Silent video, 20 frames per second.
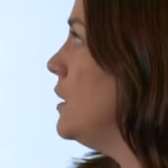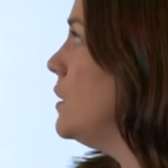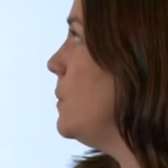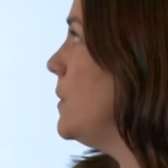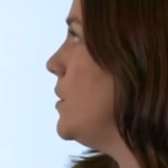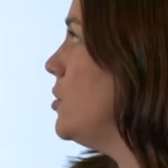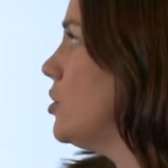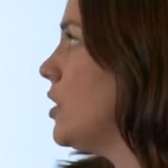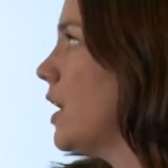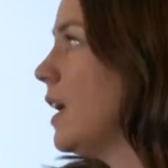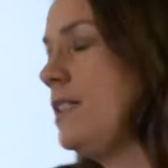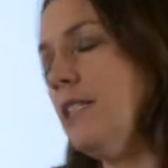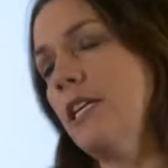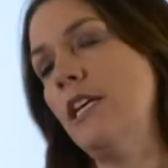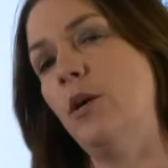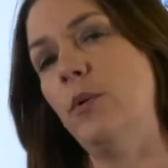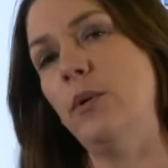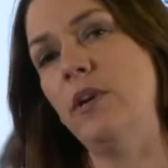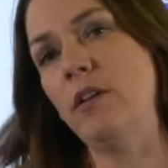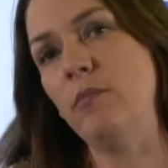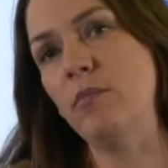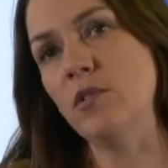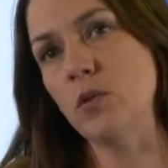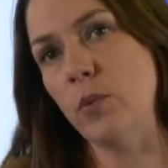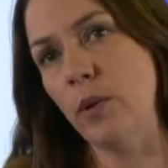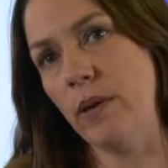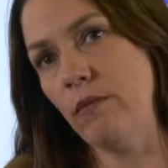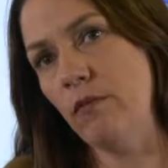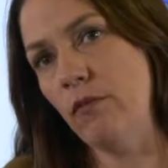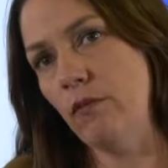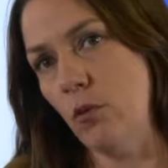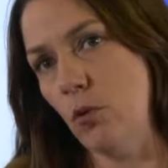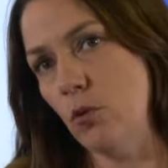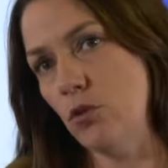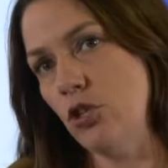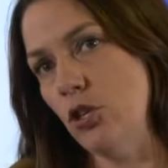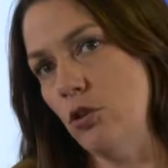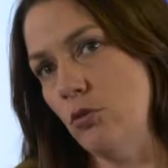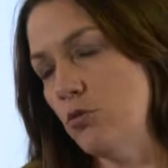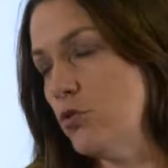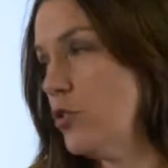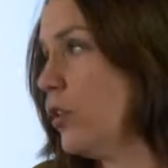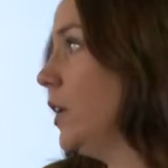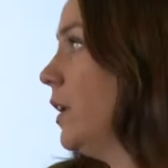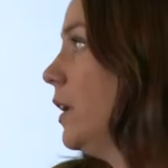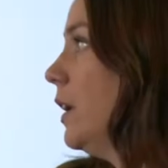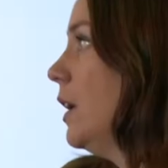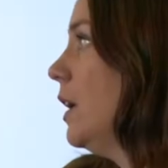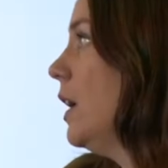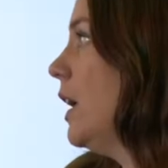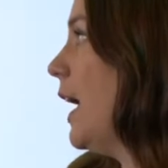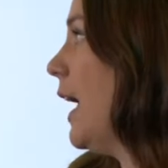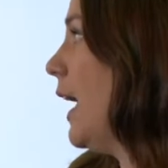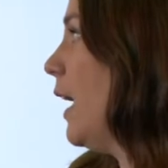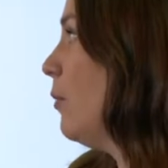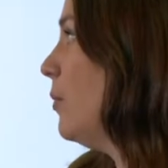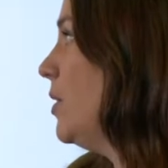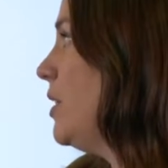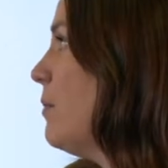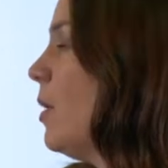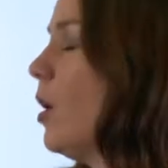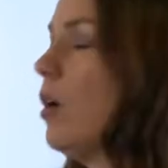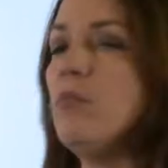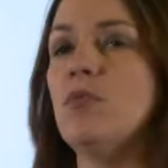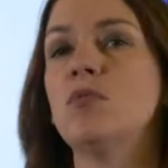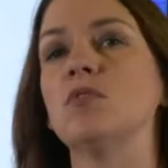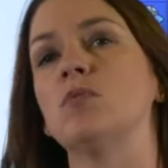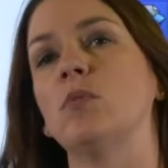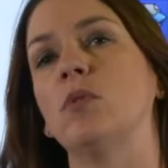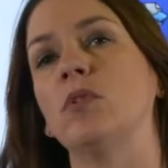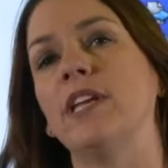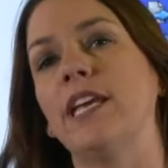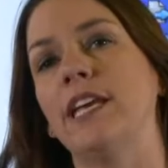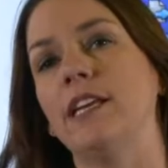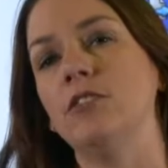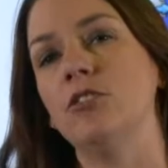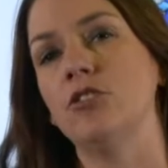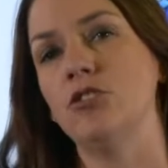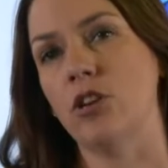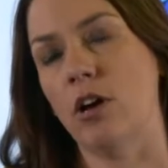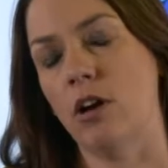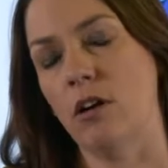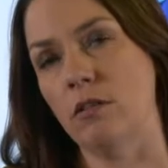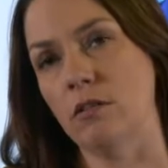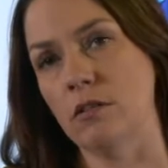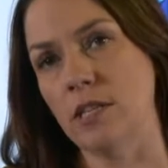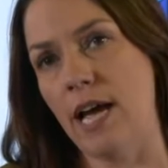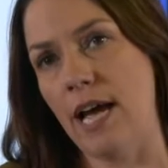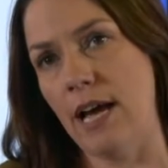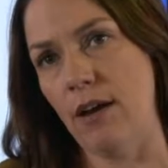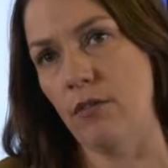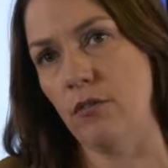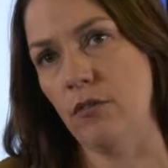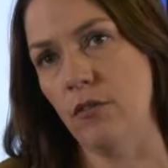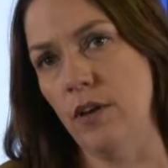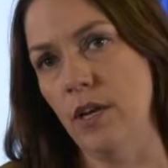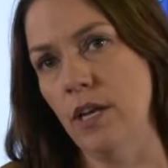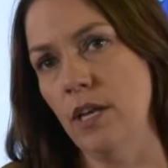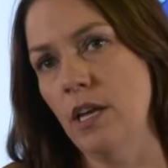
need to be shared equally between 4 children. How many marbles will each child have?